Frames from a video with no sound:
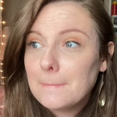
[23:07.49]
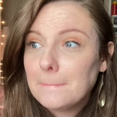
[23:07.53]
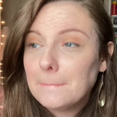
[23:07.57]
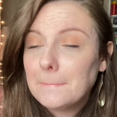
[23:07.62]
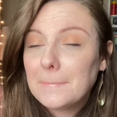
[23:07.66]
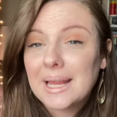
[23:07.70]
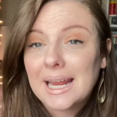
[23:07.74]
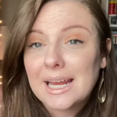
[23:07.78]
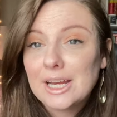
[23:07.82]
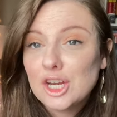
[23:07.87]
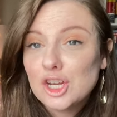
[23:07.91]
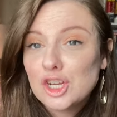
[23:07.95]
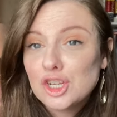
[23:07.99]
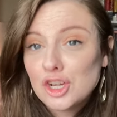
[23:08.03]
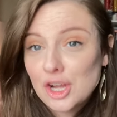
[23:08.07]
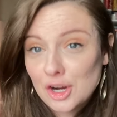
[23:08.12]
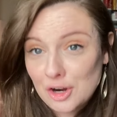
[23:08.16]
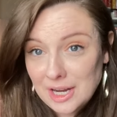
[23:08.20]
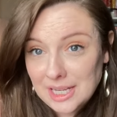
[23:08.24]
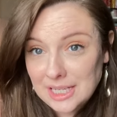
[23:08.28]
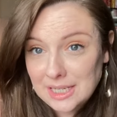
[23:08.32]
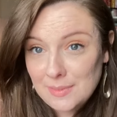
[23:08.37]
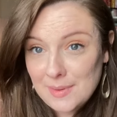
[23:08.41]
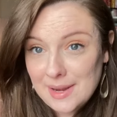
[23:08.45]
but I didn't
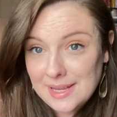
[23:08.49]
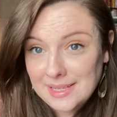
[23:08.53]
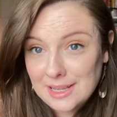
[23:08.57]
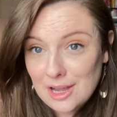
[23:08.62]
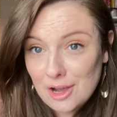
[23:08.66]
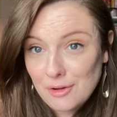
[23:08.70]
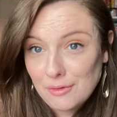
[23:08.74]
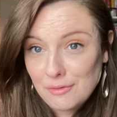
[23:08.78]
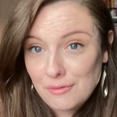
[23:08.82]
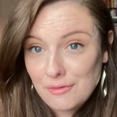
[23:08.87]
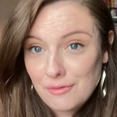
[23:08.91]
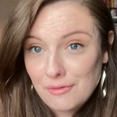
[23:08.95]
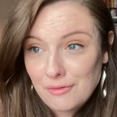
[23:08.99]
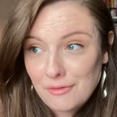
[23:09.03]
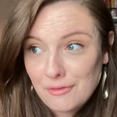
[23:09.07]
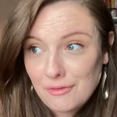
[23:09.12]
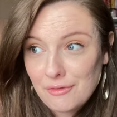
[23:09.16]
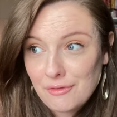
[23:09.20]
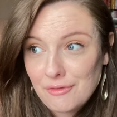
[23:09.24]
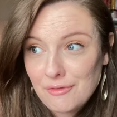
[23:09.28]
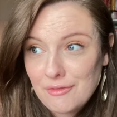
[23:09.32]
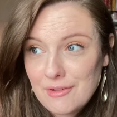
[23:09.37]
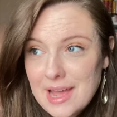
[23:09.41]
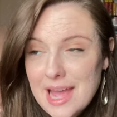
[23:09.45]
trust myself.
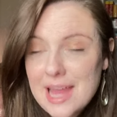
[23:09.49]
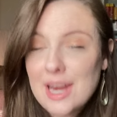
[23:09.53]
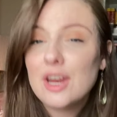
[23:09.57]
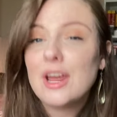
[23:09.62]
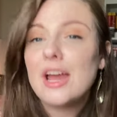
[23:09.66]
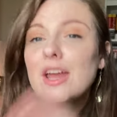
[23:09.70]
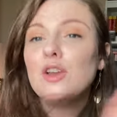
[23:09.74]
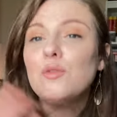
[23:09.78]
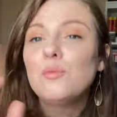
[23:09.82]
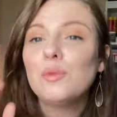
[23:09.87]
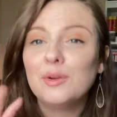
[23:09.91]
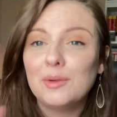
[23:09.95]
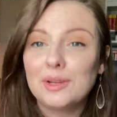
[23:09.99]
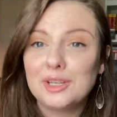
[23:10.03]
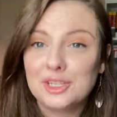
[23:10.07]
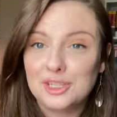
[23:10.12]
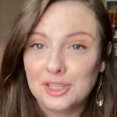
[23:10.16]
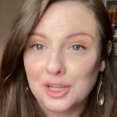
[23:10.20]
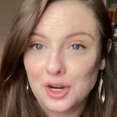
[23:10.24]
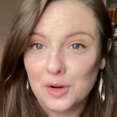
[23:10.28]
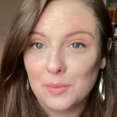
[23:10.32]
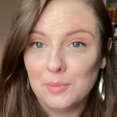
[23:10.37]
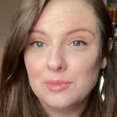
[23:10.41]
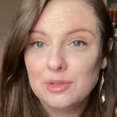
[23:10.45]
I didn't, I didn't want to
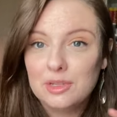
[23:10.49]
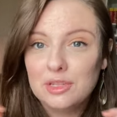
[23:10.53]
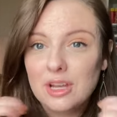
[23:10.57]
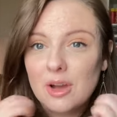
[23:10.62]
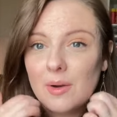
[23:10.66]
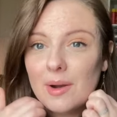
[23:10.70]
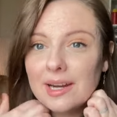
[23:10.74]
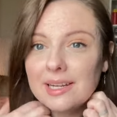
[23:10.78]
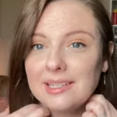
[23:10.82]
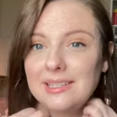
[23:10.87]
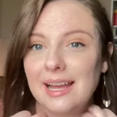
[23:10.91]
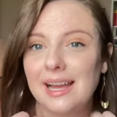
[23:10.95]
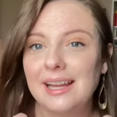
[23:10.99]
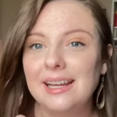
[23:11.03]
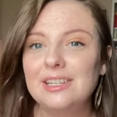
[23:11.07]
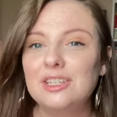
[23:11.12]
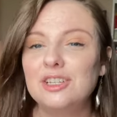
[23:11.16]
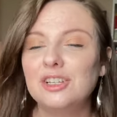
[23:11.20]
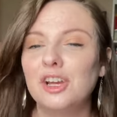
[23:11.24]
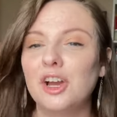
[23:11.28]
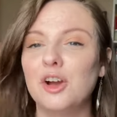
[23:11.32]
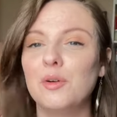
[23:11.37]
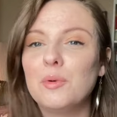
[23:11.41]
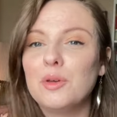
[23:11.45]
assume, so I decided
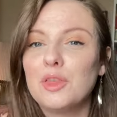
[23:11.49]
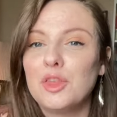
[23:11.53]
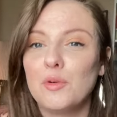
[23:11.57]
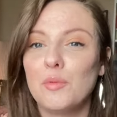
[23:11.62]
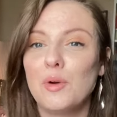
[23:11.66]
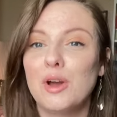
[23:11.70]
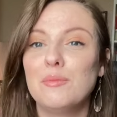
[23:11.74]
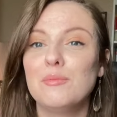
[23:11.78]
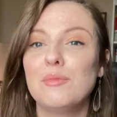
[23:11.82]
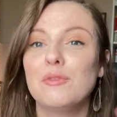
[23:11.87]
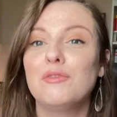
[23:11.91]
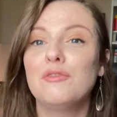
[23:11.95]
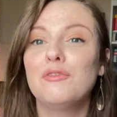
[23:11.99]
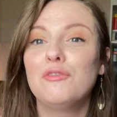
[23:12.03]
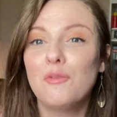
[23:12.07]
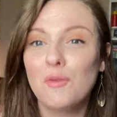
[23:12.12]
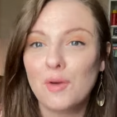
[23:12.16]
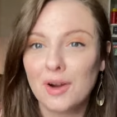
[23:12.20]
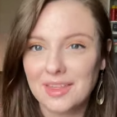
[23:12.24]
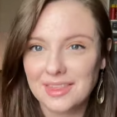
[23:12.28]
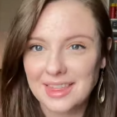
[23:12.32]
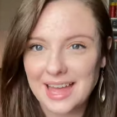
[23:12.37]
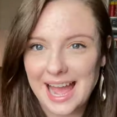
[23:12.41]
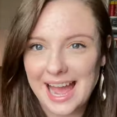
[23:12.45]
to go with the one
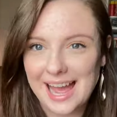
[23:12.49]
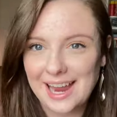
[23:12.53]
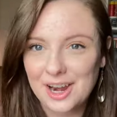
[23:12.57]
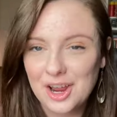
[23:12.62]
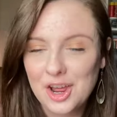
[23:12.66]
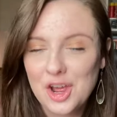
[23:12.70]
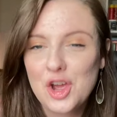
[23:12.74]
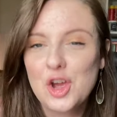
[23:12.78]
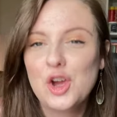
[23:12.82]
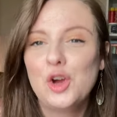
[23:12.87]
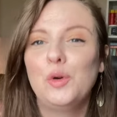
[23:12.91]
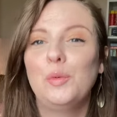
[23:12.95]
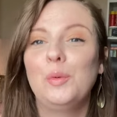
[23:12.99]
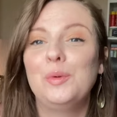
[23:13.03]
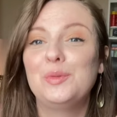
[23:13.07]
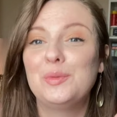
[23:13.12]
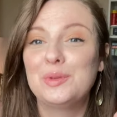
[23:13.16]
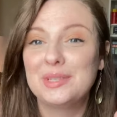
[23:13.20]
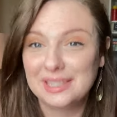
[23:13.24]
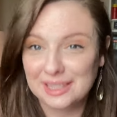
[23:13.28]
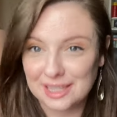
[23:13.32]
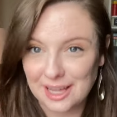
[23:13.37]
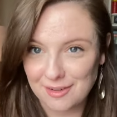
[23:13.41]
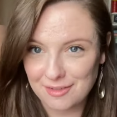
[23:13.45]
before that, which
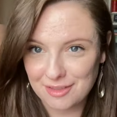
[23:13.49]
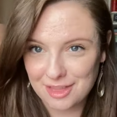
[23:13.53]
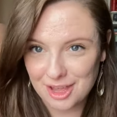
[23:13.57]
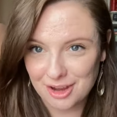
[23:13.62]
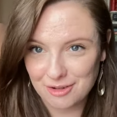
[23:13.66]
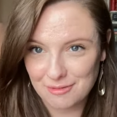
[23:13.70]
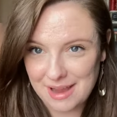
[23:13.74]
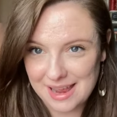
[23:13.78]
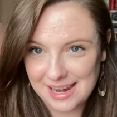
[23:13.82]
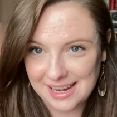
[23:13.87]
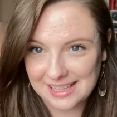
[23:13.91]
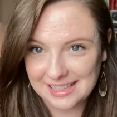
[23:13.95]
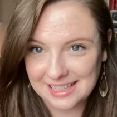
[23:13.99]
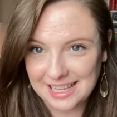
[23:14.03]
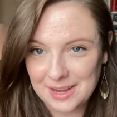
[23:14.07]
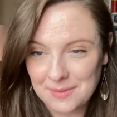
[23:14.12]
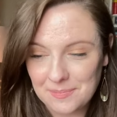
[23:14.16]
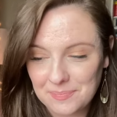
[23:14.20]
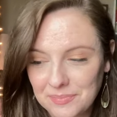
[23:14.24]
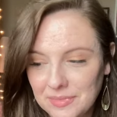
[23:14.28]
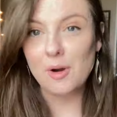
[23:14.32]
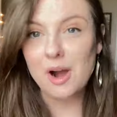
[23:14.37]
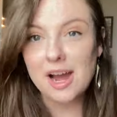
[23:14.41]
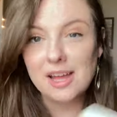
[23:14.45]
was Love Theoretically.
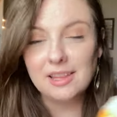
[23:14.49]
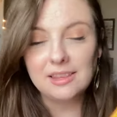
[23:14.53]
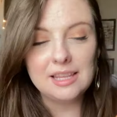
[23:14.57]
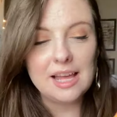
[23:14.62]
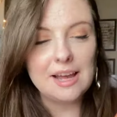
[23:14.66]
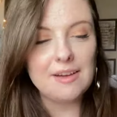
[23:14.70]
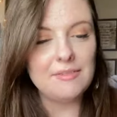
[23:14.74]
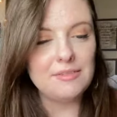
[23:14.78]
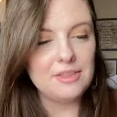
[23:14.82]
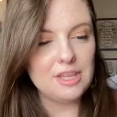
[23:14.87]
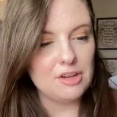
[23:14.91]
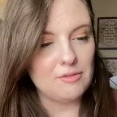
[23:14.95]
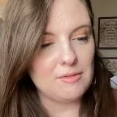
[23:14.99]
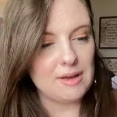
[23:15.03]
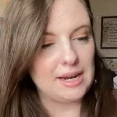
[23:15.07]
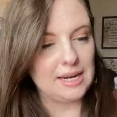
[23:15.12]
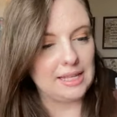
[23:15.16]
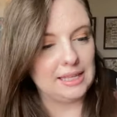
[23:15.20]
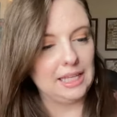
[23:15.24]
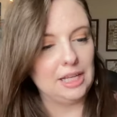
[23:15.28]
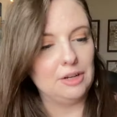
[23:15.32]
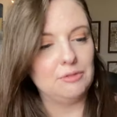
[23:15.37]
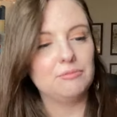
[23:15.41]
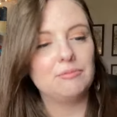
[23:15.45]
On Love
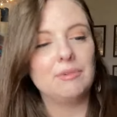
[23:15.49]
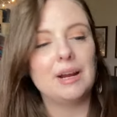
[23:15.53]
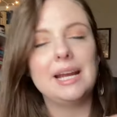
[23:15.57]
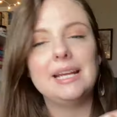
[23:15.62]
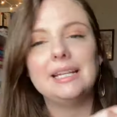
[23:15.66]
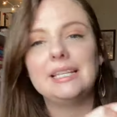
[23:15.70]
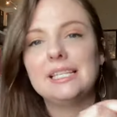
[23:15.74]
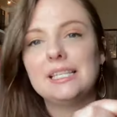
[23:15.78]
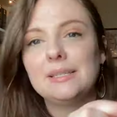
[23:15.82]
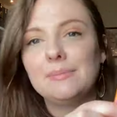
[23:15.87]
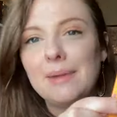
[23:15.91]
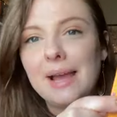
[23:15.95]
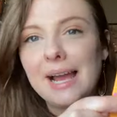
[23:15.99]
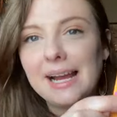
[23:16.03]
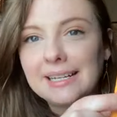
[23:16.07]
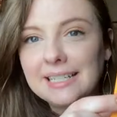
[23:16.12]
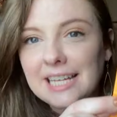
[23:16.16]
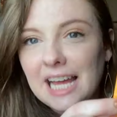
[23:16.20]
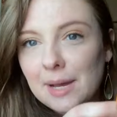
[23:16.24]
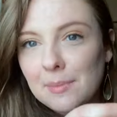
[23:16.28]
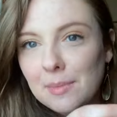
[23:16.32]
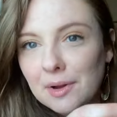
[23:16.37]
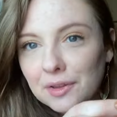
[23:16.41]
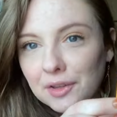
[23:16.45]
Theoretically, right smack
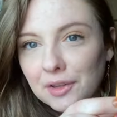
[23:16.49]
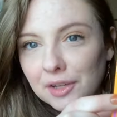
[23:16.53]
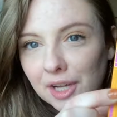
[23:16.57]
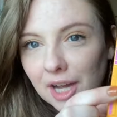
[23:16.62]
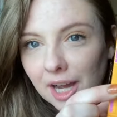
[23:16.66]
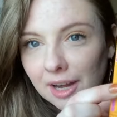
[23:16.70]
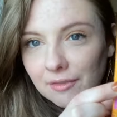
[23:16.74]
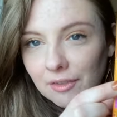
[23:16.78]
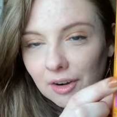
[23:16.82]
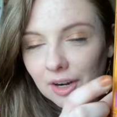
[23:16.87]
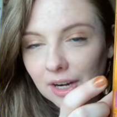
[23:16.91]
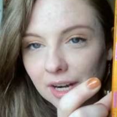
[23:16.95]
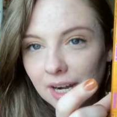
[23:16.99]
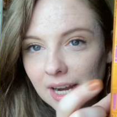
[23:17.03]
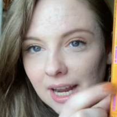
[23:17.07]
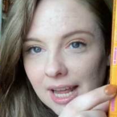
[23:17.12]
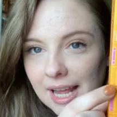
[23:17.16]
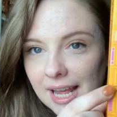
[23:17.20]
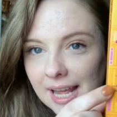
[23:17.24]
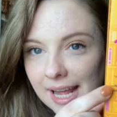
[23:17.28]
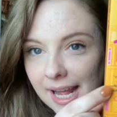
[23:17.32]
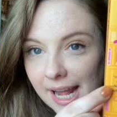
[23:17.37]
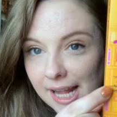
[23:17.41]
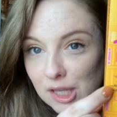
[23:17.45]
dab on the cover,
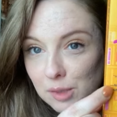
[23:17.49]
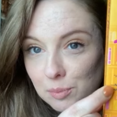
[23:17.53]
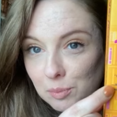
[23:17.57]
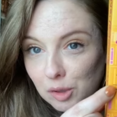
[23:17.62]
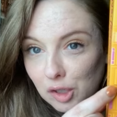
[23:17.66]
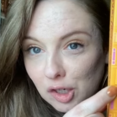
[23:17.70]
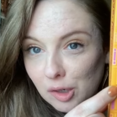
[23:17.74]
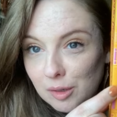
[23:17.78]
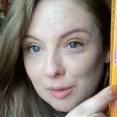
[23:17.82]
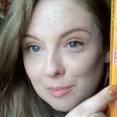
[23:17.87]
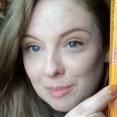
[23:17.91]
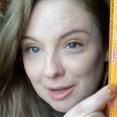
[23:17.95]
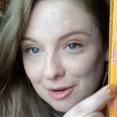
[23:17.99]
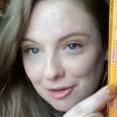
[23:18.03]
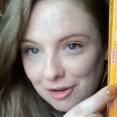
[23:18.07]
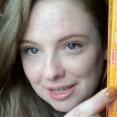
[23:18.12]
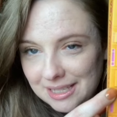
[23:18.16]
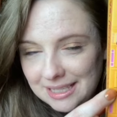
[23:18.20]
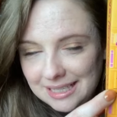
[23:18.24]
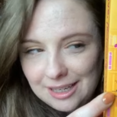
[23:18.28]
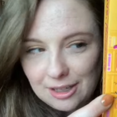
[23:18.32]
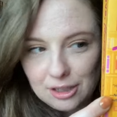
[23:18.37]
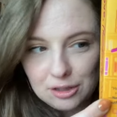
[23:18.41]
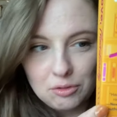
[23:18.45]
it's blurred by
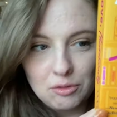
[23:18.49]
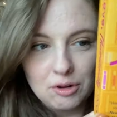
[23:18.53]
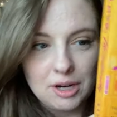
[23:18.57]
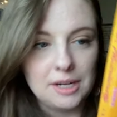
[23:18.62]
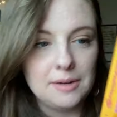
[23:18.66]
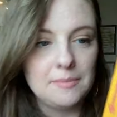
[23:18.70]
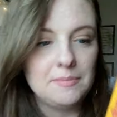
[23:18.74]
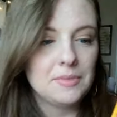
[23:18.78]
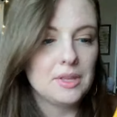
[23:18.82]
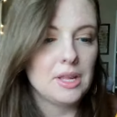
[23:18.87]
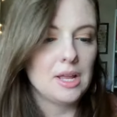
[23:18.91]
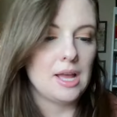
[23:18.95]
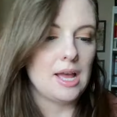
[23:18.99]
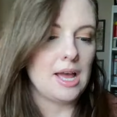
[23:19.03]
Christina Lauren.